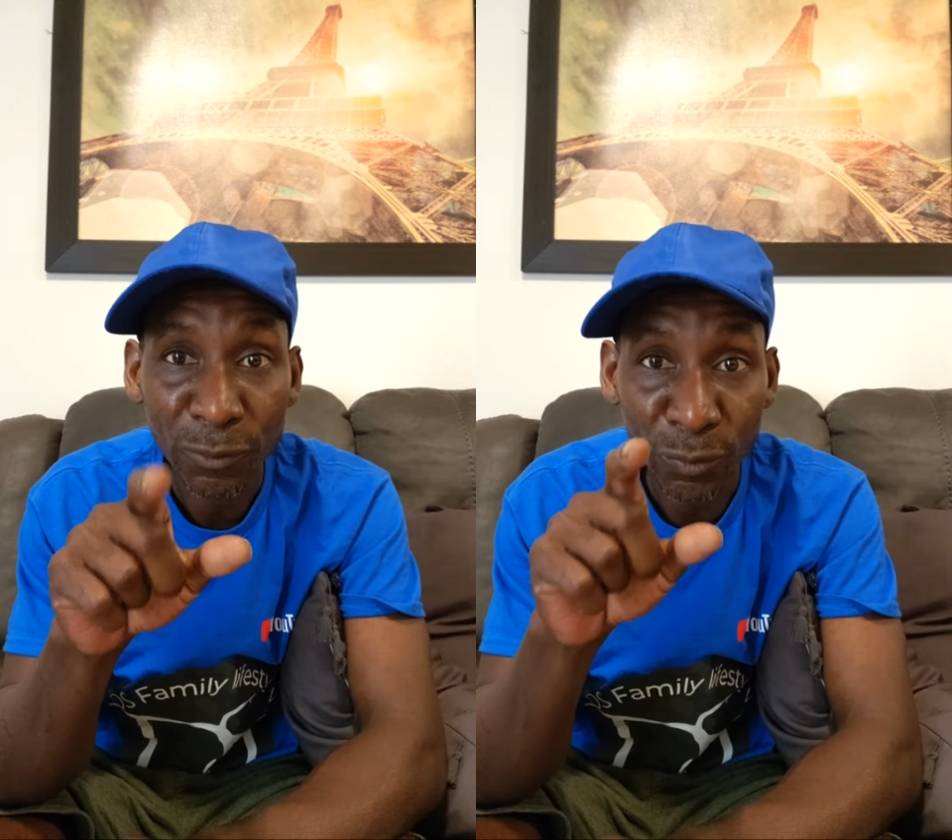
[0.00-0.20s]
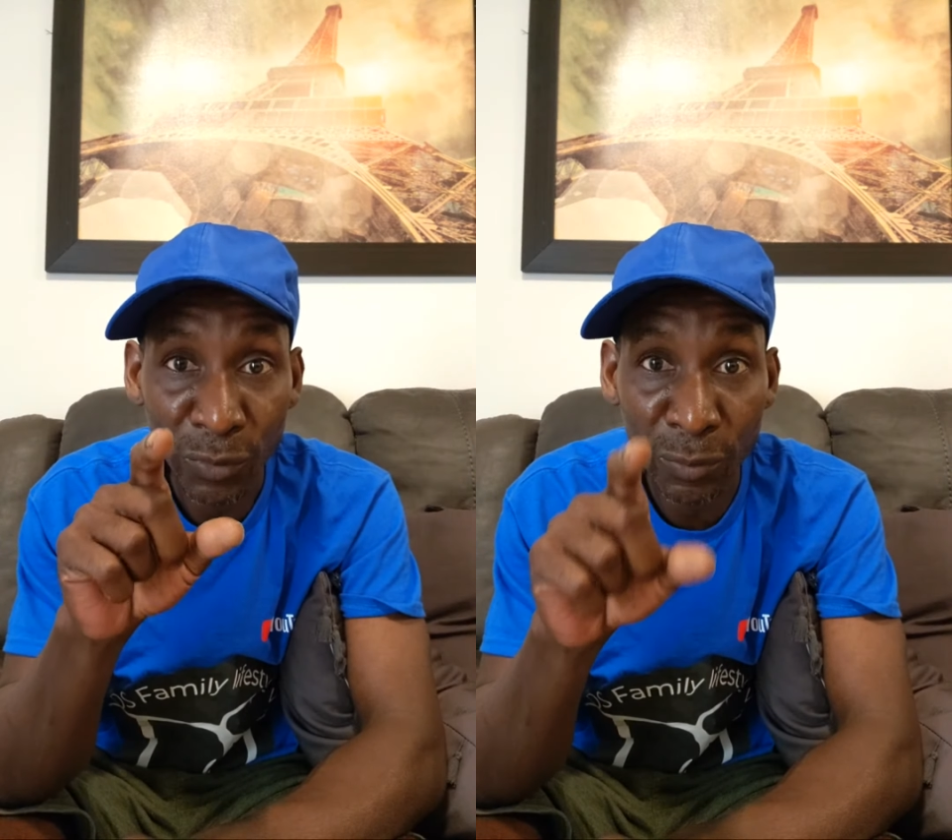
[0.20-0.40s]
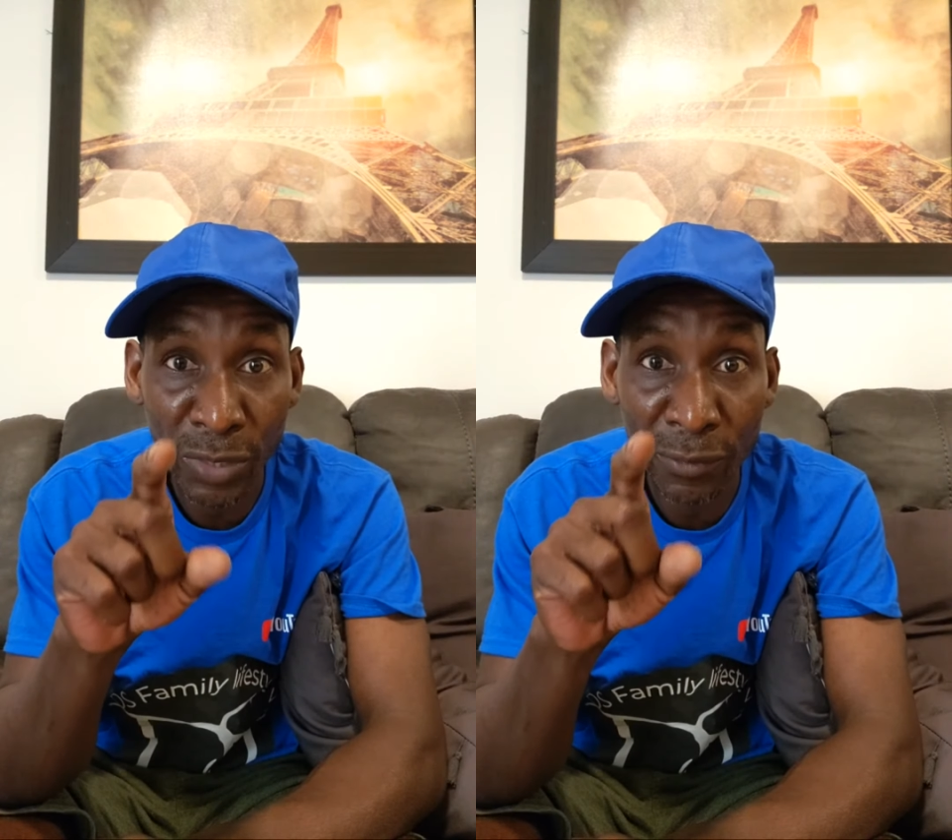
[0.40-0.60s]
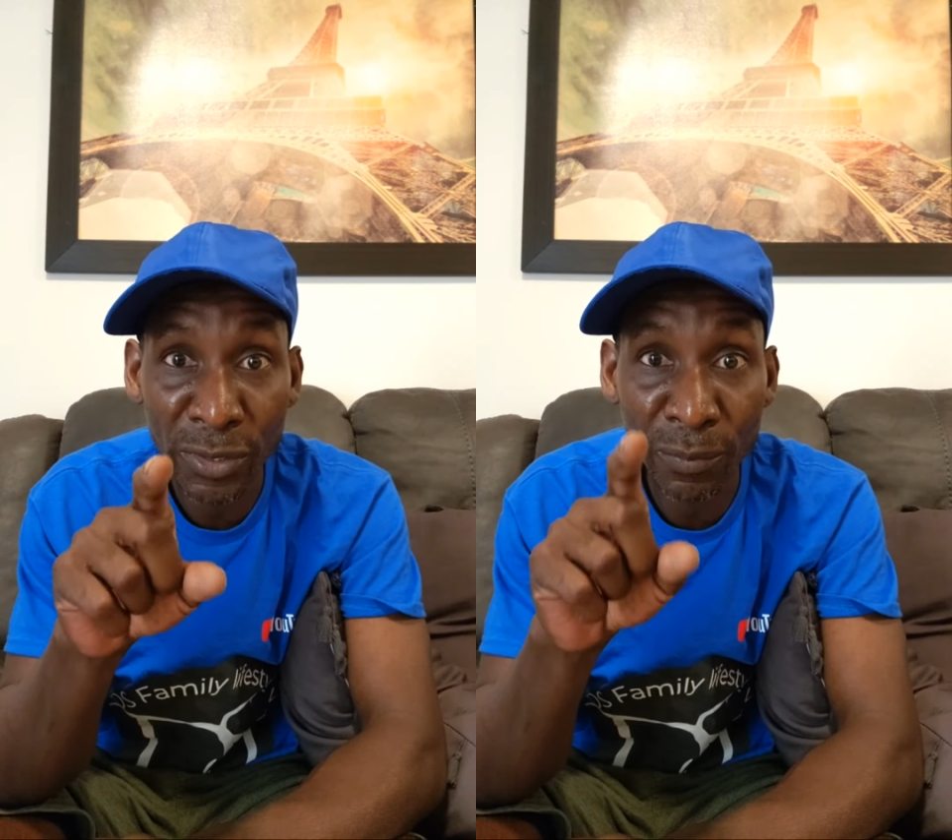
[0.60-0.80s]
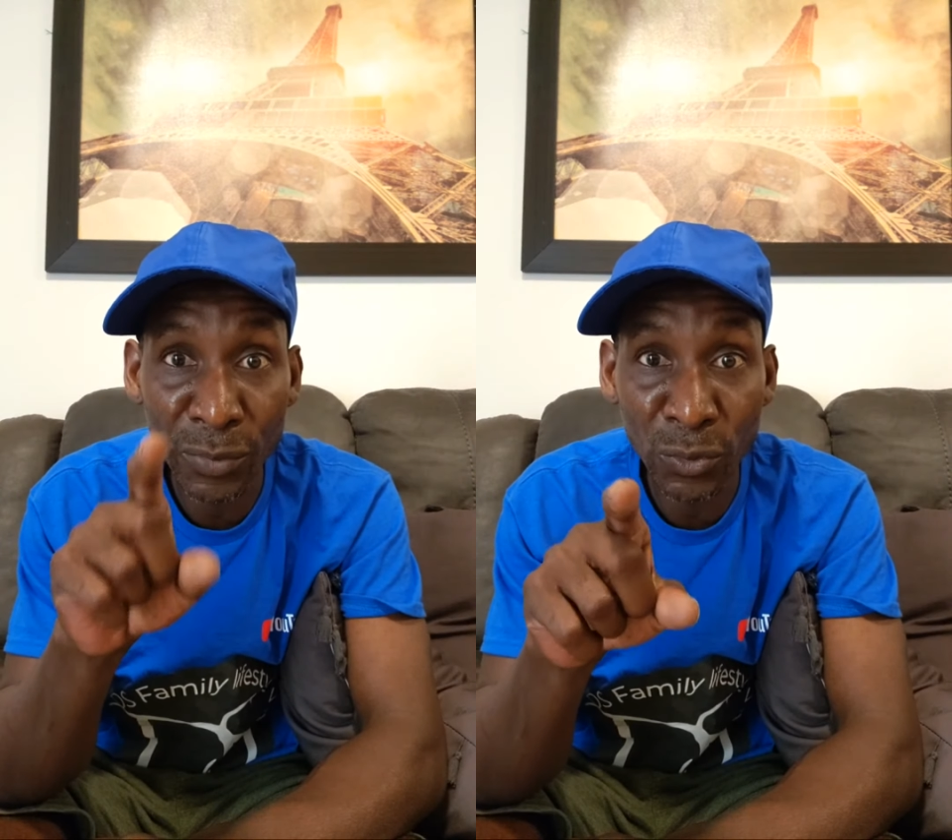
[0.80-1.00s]
where
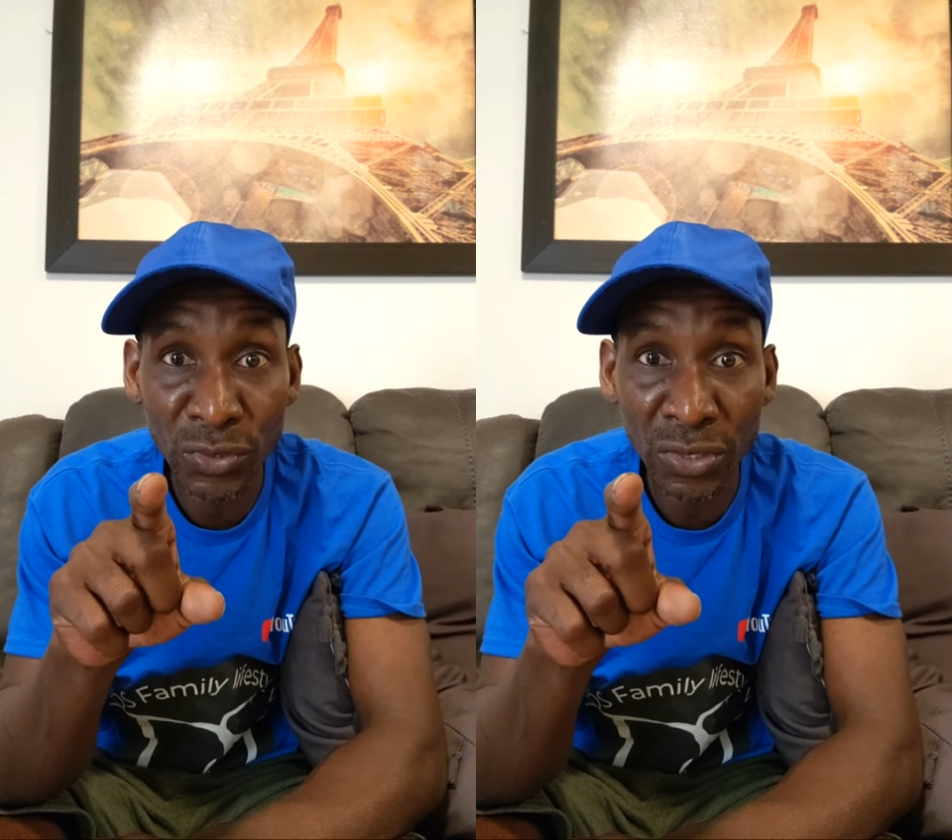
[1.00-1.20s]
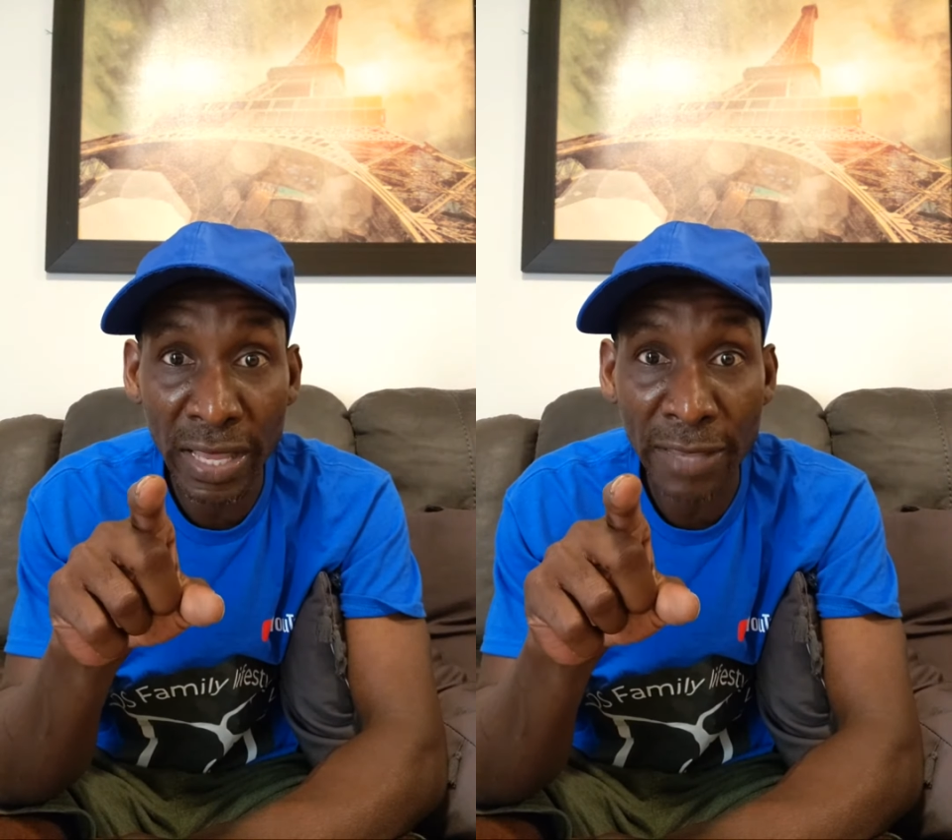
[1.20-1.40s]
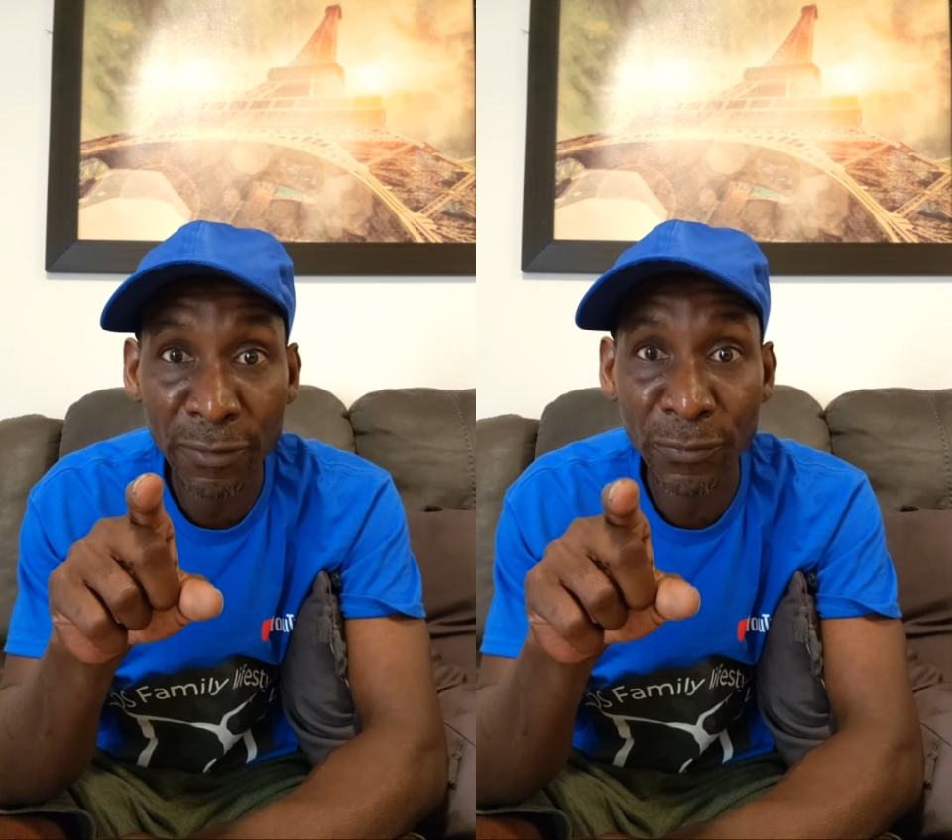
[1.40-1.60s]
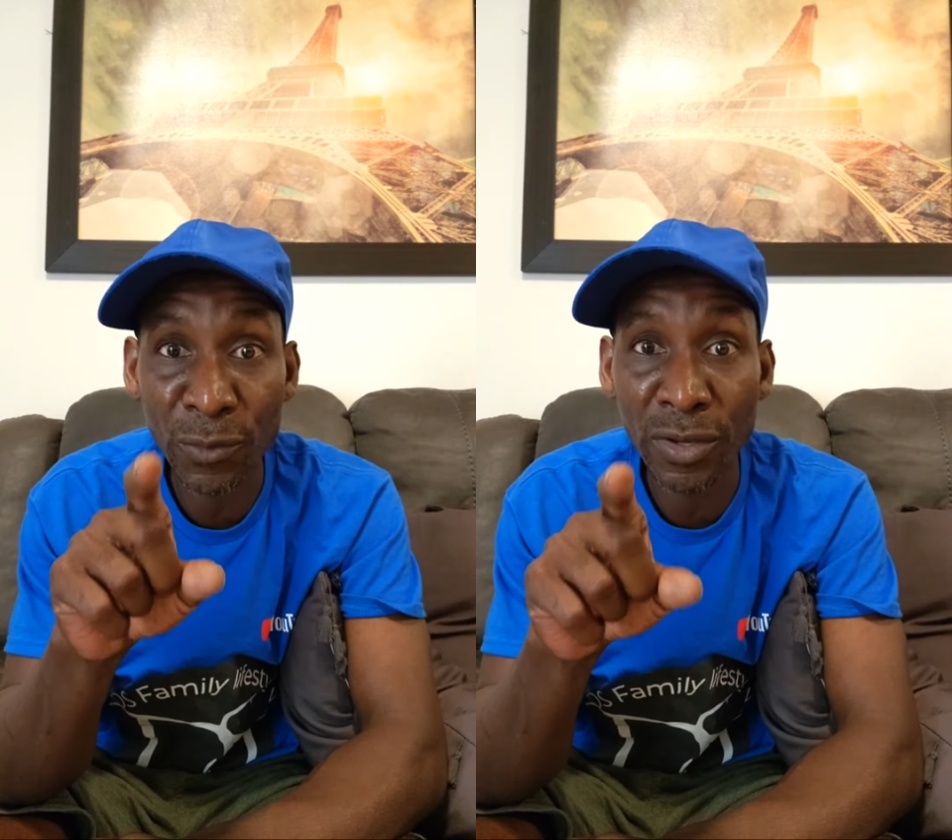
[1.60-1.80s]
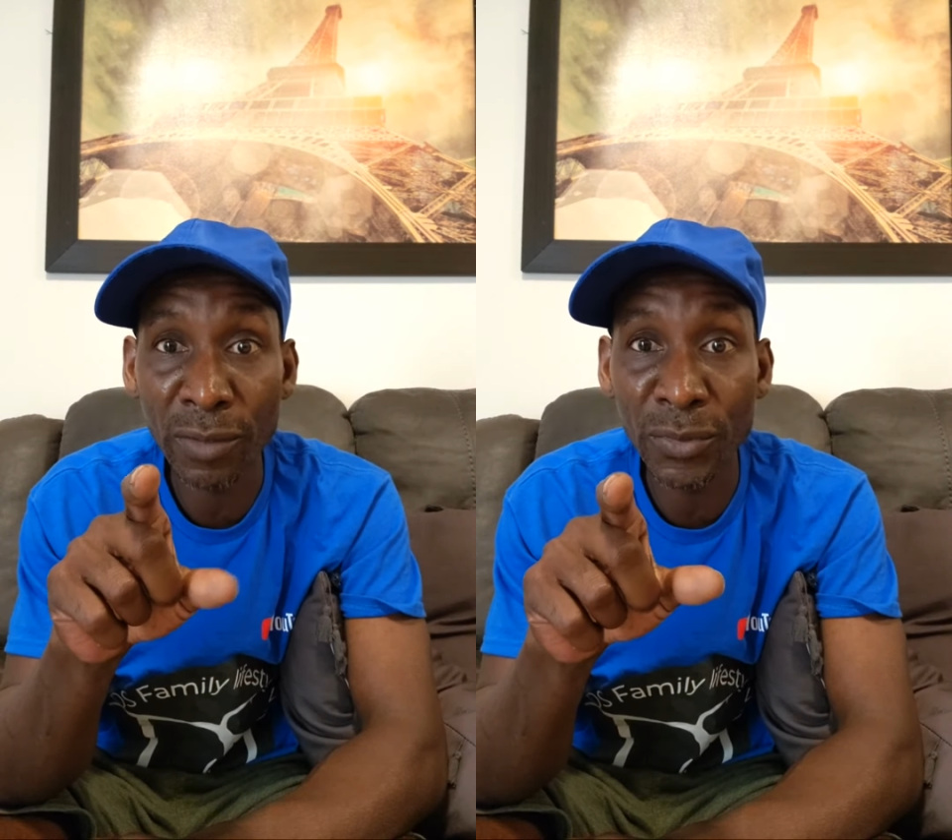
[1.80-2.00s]
you mute your live if you
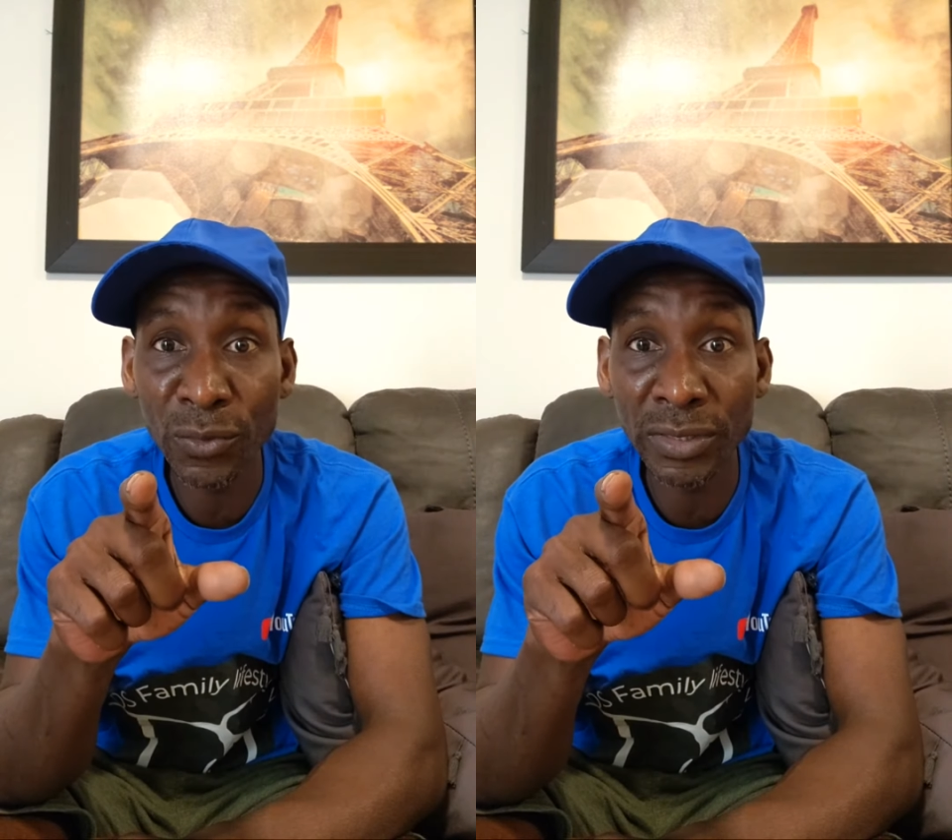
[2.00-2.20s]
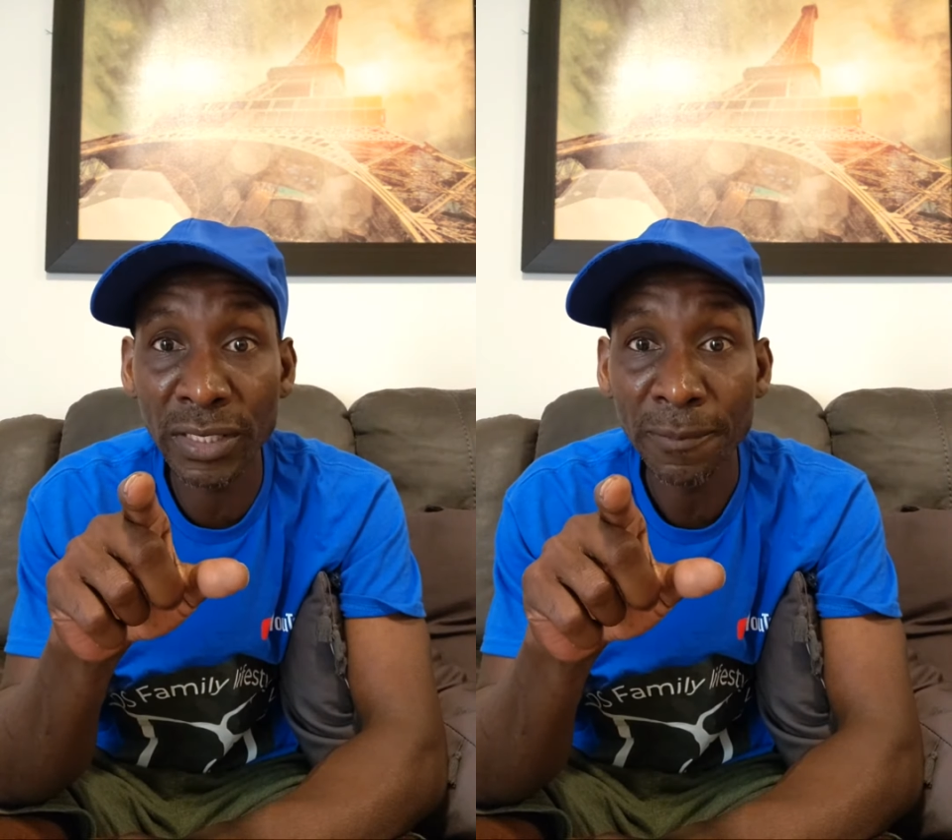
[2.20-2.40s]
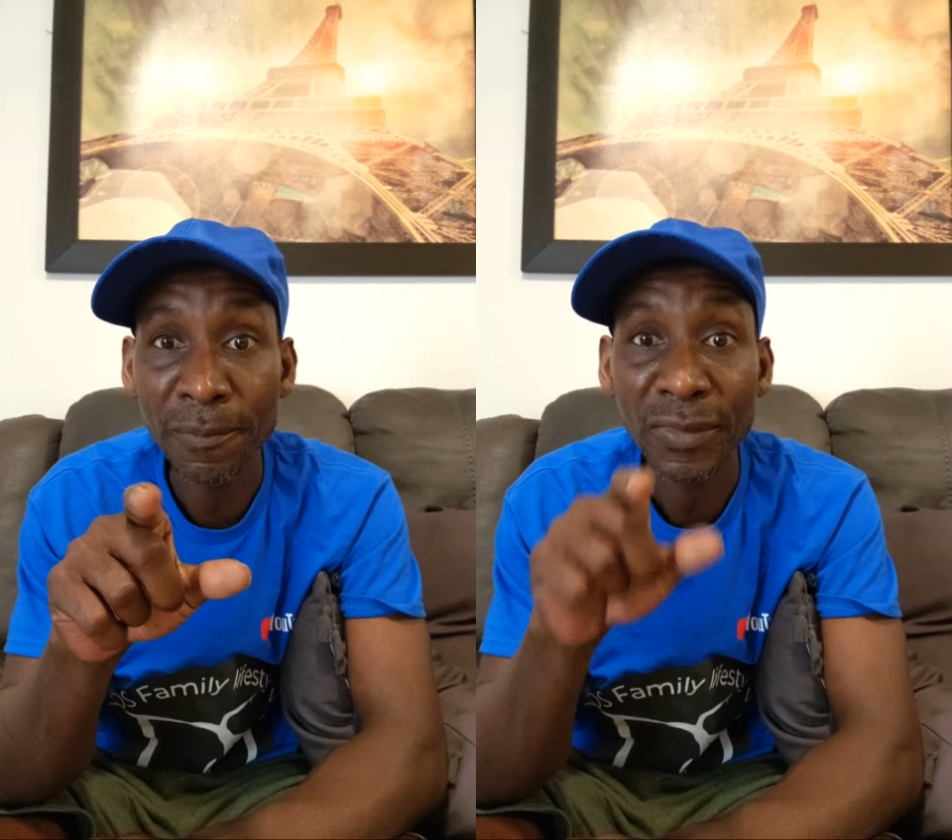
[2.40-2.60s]
want to mute it.